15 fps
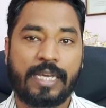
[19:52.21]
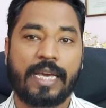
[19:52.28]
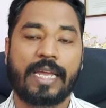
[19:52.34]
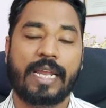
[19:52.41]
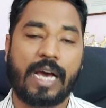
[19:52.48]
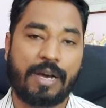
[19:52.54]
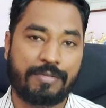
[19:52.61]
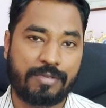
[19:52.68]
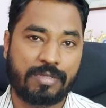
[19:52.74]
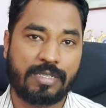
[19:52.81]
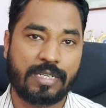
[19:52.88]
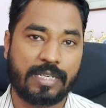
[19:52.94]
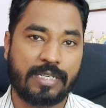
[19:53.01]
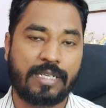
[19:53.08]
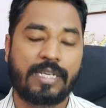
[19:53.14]
and
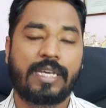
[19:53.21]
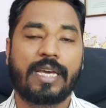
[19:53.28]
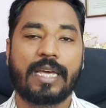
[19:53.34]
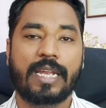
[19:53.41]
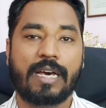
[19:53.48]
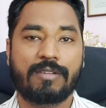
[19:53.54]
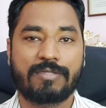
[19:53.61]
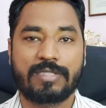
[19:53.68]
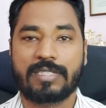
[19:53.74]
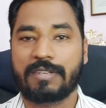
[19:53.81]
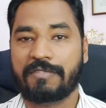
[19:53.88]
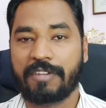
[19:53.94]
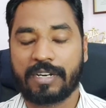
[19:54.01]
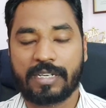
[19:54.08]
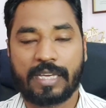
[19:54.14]
how this
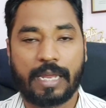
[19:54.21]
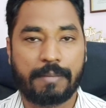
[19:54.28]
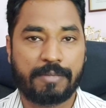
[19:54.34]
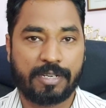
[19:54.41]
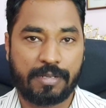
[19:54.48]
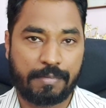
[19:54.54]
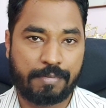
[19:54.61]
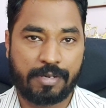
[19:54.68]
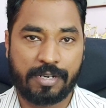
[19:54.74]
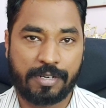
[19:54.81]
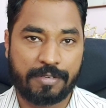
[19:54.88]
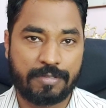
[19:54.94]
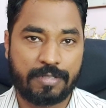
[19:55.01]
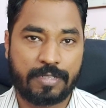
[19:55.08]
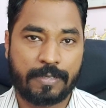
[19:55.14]
defect can be
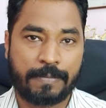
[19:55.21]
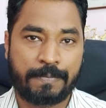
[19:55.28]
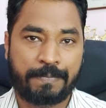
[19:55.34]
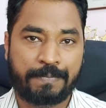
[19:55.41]
reproduced.